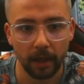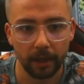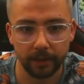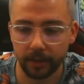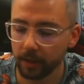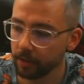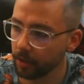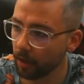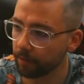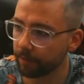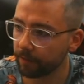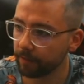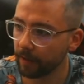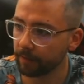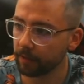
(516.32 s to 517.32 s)
and turns
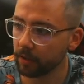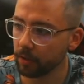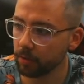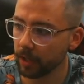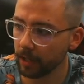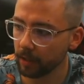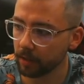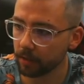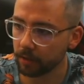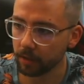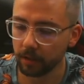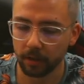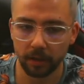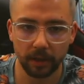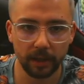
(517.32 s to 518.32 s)
off after 2 seconds.
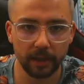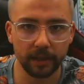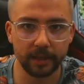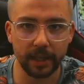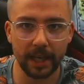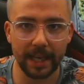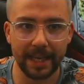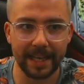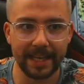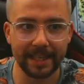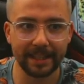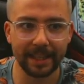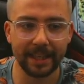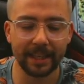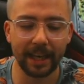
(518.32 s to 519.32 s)
As
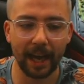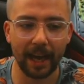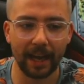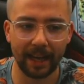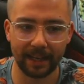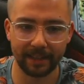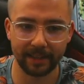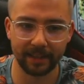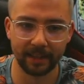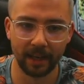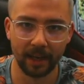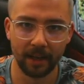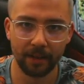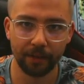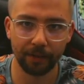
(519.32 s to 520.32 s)
easy as
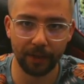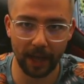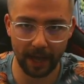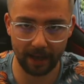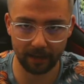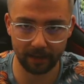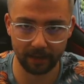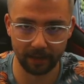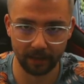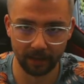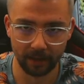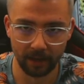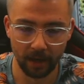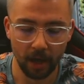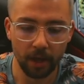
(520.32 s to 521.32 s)
that.
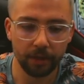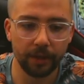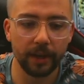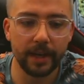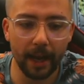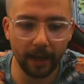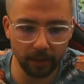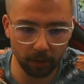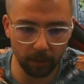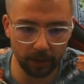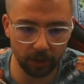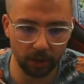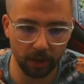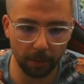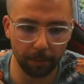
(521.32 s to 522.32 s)
The next
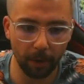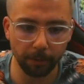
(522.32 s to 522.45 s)
question you're